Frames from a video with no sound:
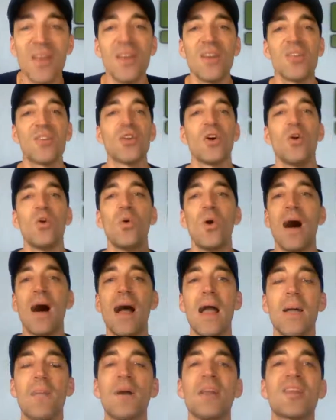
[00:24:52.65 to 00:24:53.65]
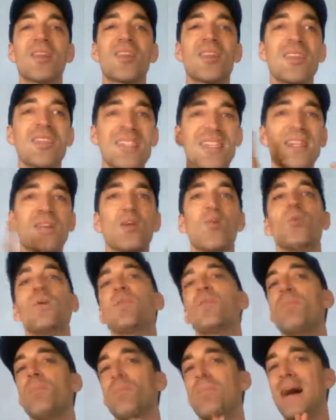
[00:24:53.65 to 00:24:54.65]
So I am going to stick
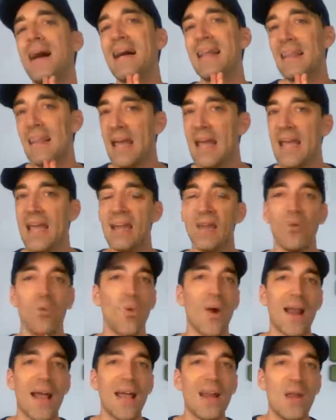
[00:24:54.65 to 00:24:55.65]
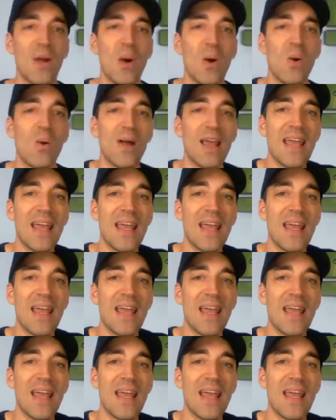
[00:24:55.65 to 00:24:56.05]
with my lane and what I know.